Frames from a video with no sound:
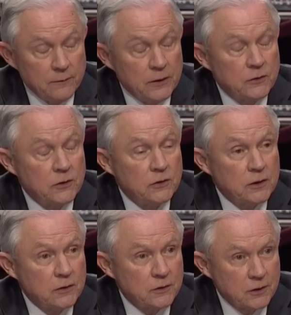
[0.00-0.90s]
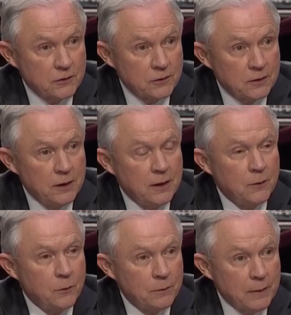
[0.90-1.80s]
this is consistent
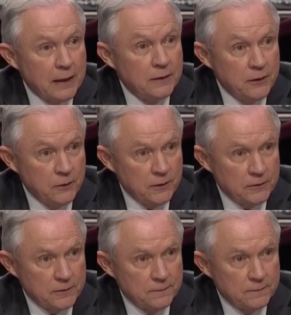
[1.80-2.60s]
with my duties.